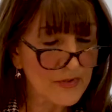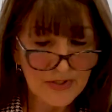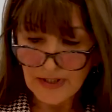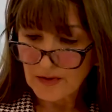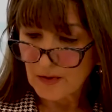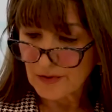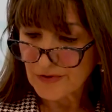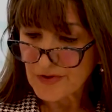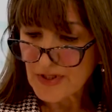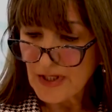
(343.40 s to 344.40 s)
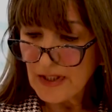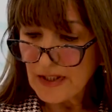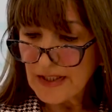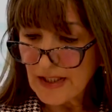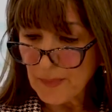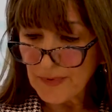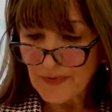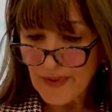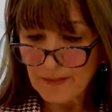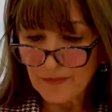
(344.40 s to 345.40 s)
of stakeholders and
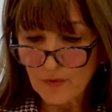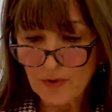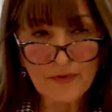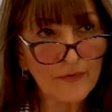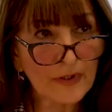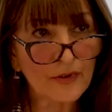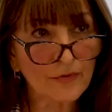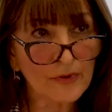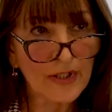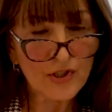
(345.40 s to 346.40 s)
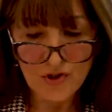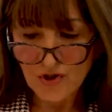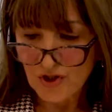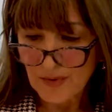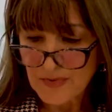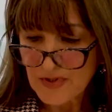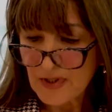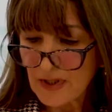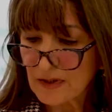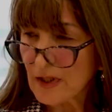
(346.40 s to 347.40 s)
helping them form effective relationships
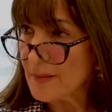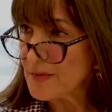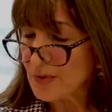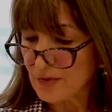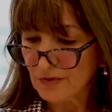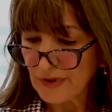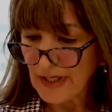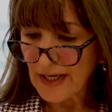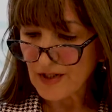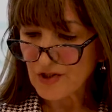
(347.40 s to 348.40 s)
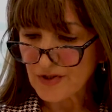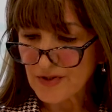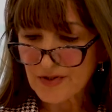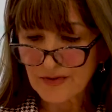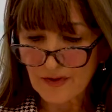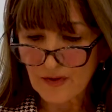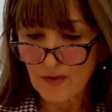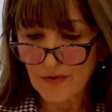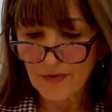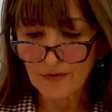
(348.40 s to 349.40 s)
and come to agreed actions,
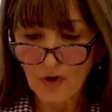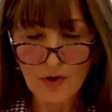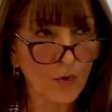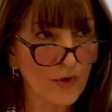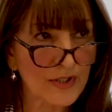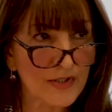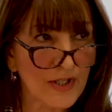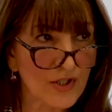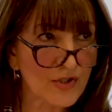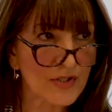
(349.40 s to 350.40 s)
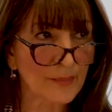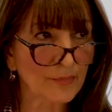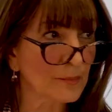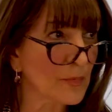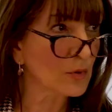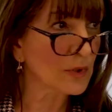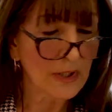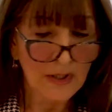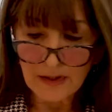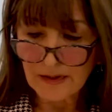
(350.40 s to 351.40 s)
although there are organizations that promote
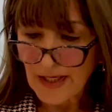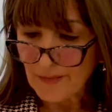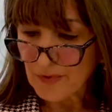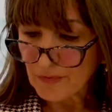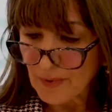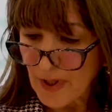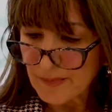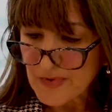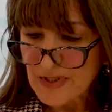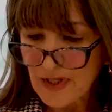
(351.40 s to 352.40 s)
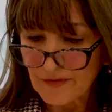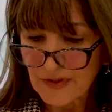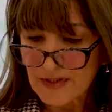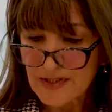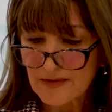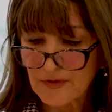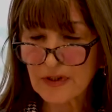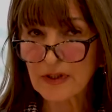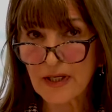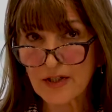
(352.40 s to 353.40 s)
collaborative problem solving and
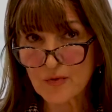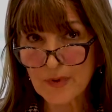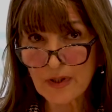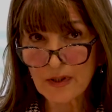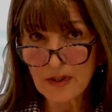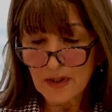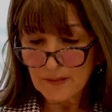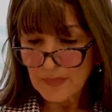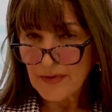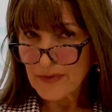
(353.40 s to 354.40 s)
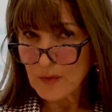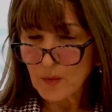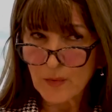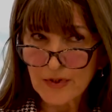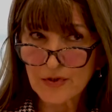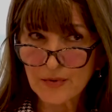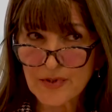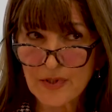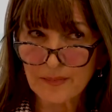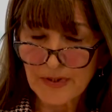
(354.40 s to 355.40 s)
civic engagement. But I think what we do
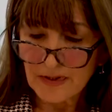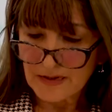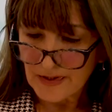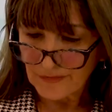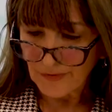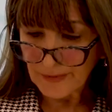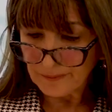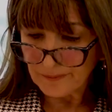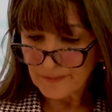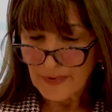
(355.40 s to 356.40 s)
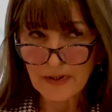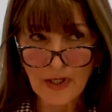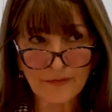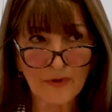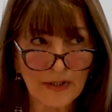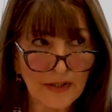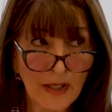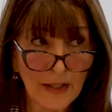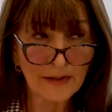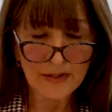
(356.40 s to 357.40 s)
is a bit different, and I find it
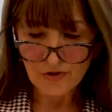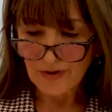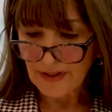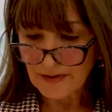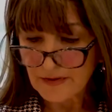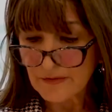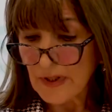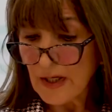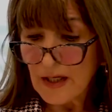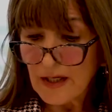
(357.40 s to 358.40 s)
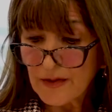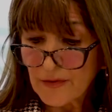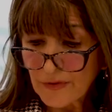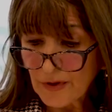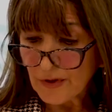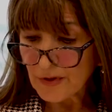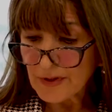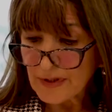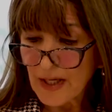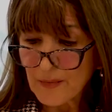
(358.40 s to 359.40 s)
highly attractive. And
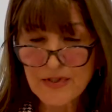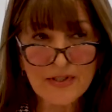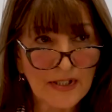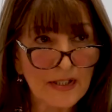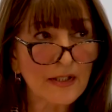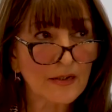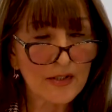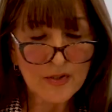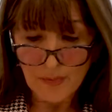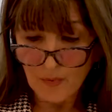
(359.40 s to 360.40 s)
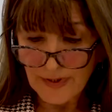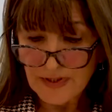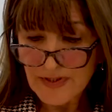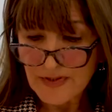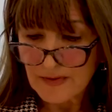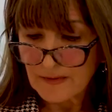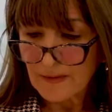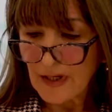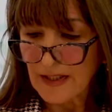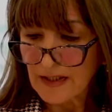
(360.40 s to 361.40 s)
third, notwithstanding these points,
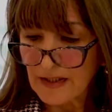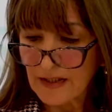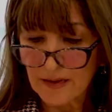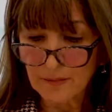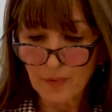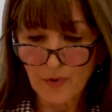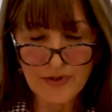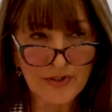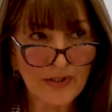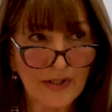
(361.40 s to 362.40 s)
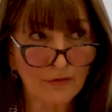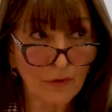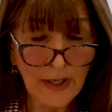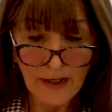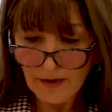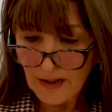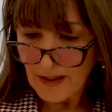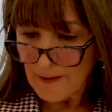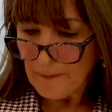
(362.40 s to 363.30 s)
i.e. important and rare,